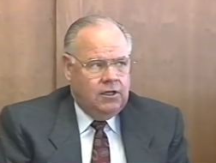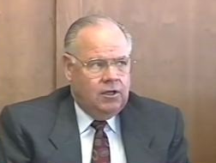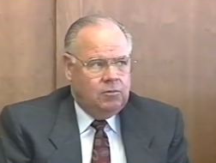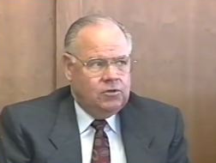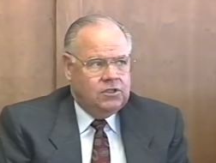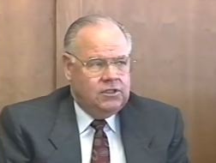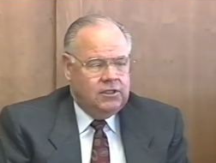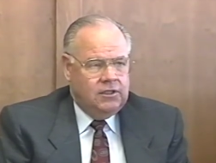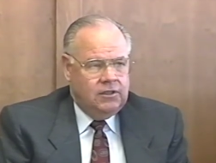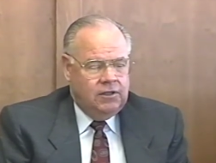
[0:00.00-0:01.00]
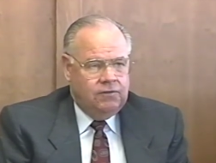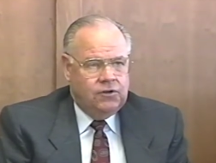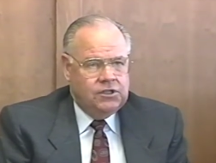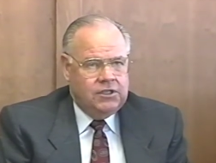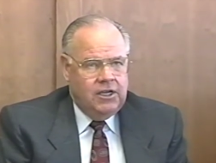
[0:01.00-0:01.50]
Almost uh, the
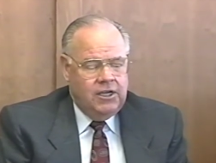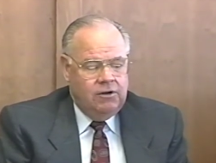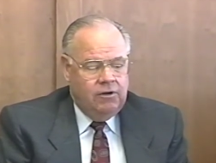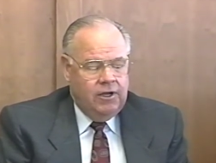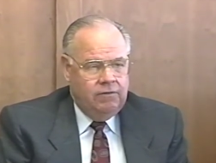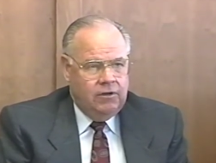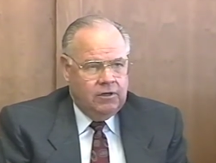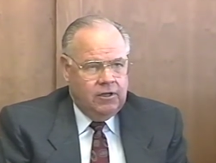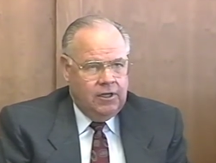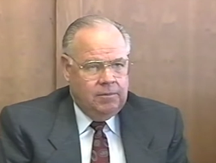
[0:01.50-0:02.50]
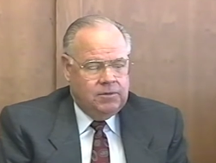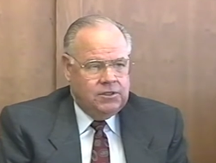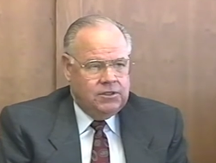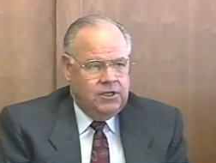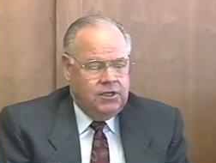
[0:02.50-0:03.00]
first day he arrived on
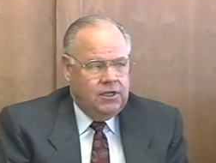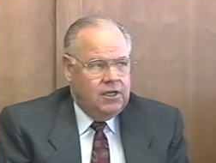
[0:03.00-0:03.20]
campus, he,